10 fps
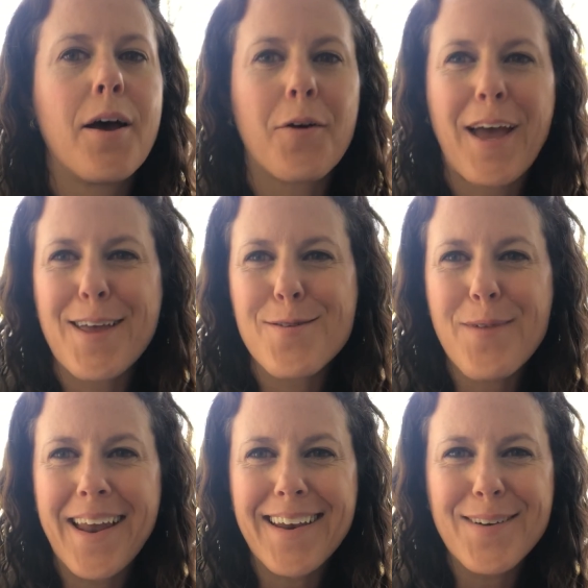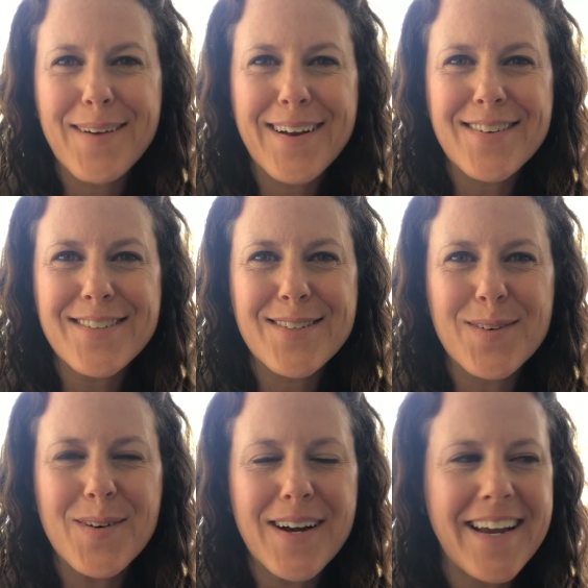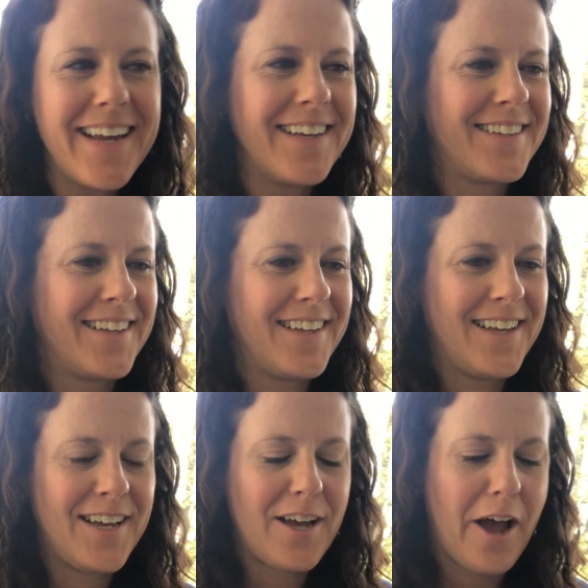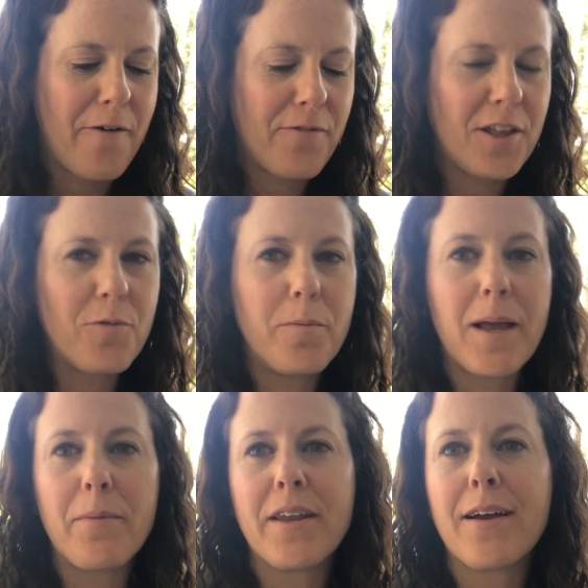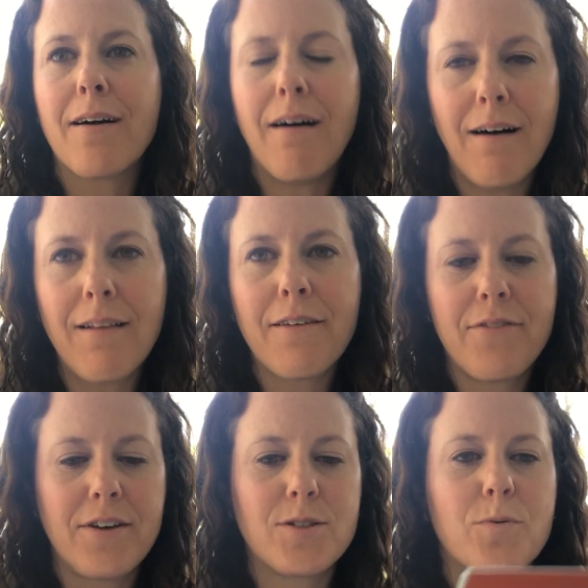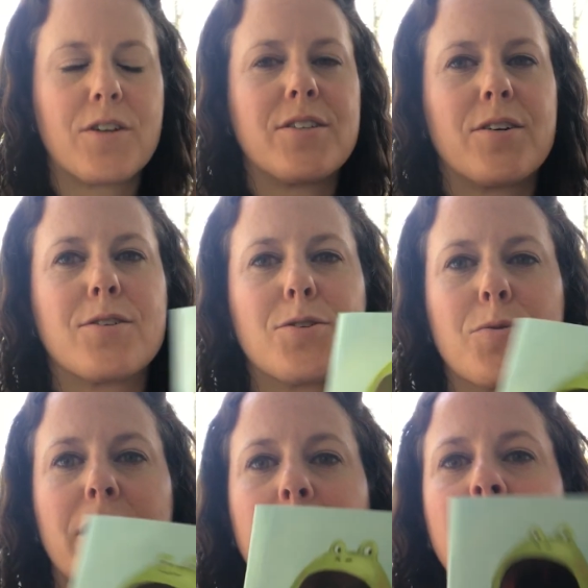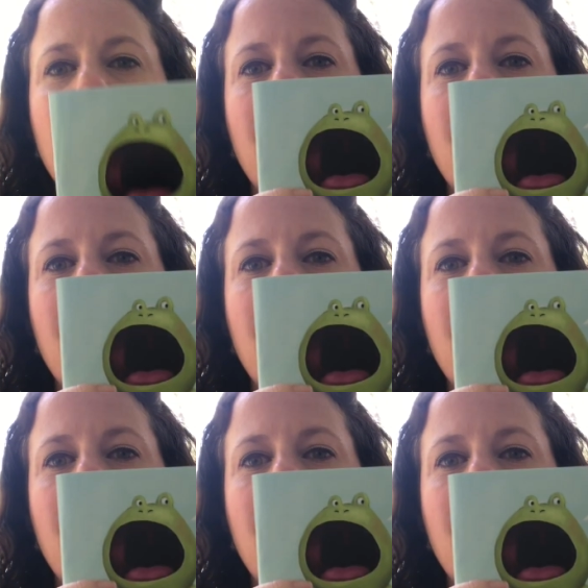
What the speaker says: Okay, you ready to read our story? Hopefully we'll be able to hear all of those words in our story.